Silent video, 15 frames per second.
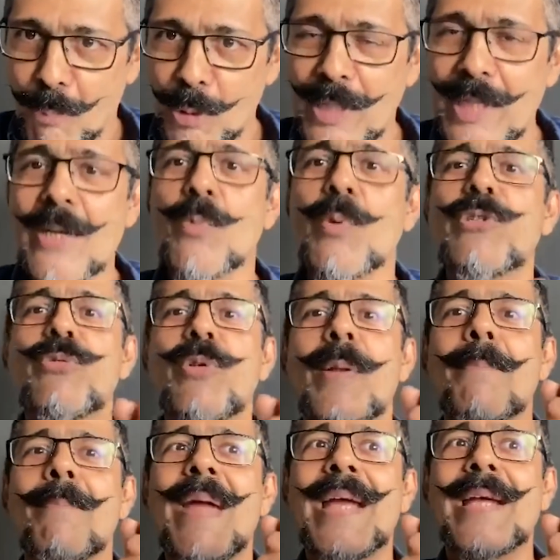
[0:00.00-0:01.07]
put in which will
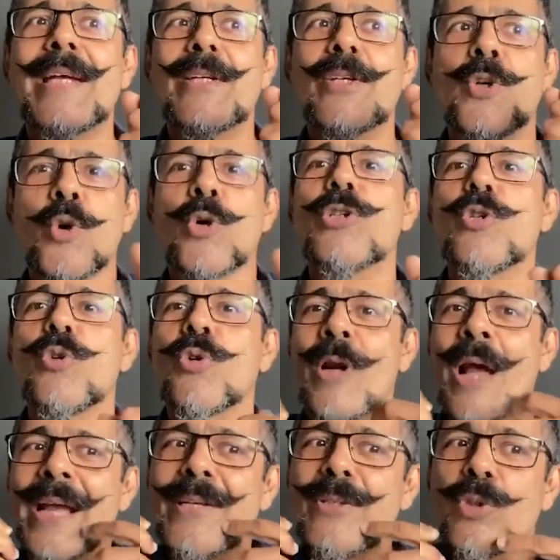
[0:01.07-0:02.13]
make it good to
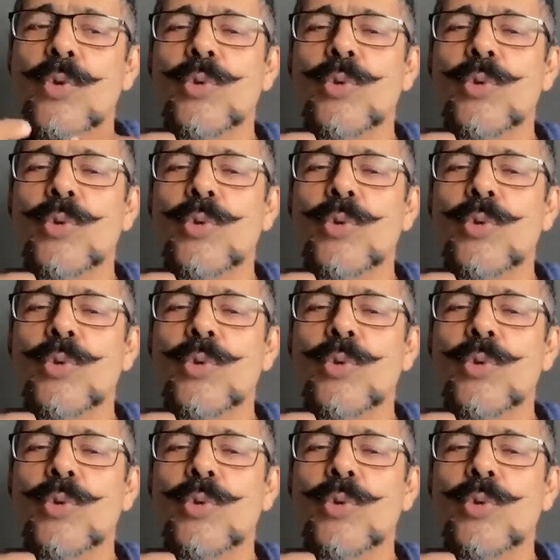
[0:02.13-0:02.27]
ride